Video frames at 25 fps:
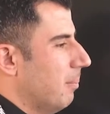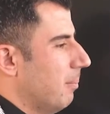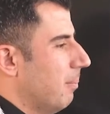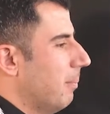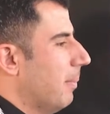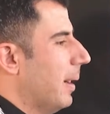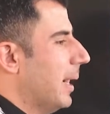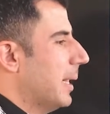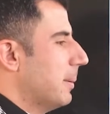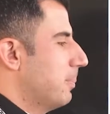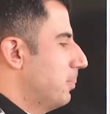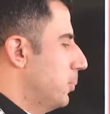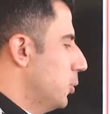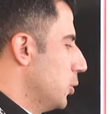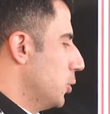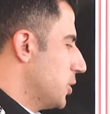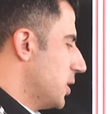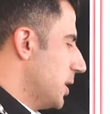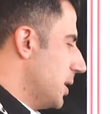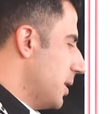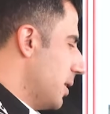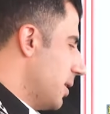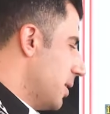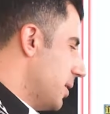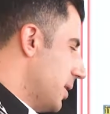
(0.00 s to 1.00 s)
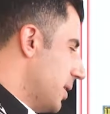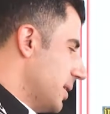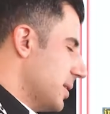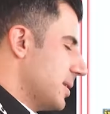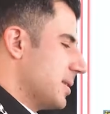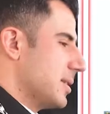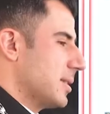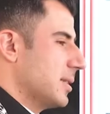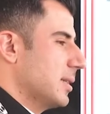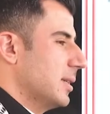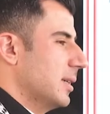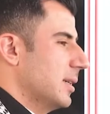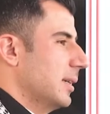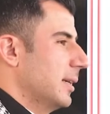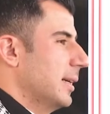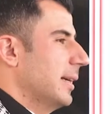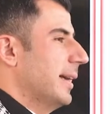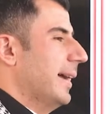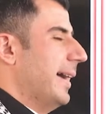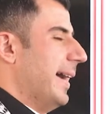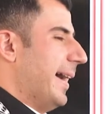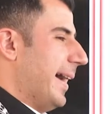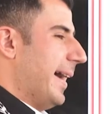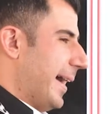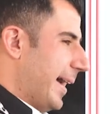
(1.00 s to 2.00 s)
By putting this
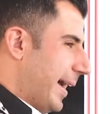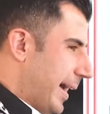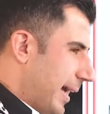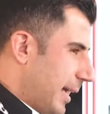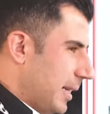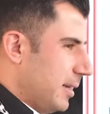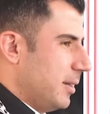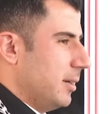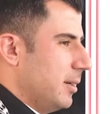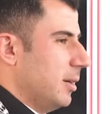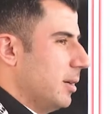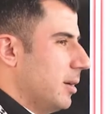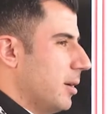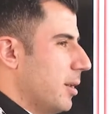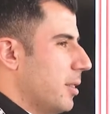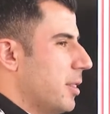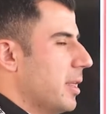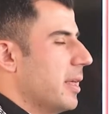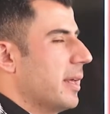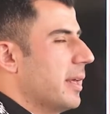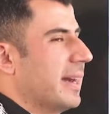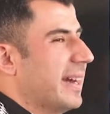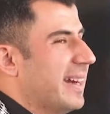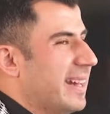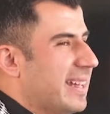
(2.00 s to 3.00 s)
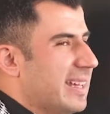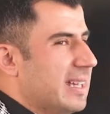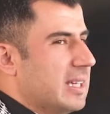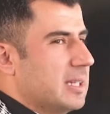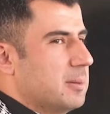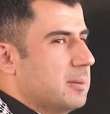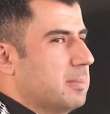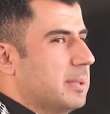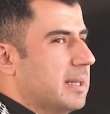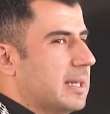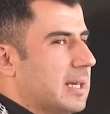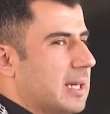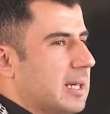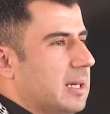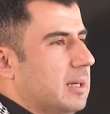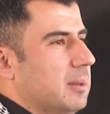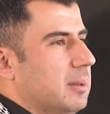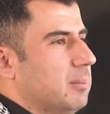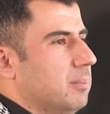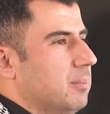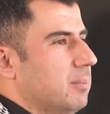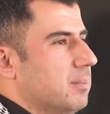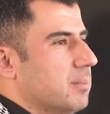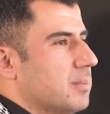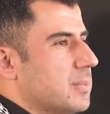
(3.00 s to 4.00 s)
under the re, it
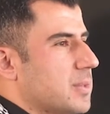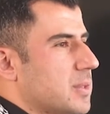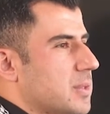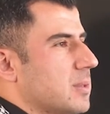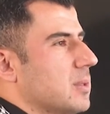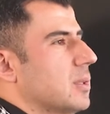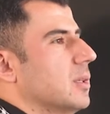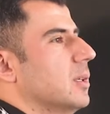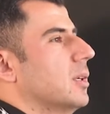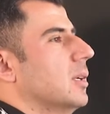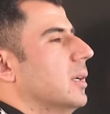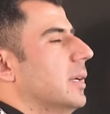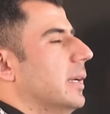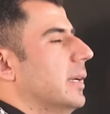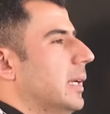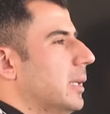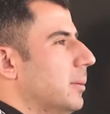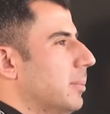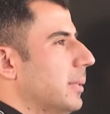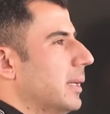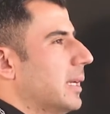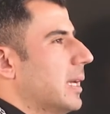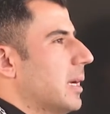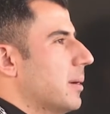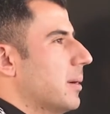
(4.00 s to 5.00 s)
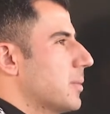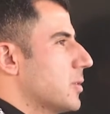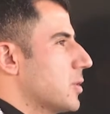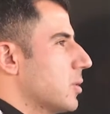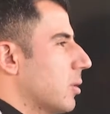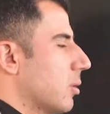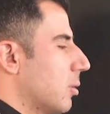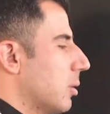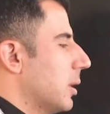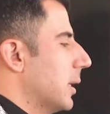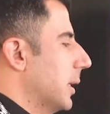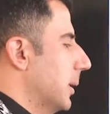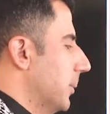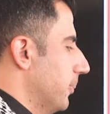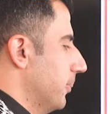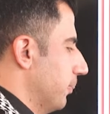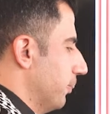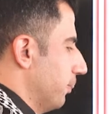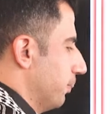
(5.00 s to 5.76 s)
becomes re.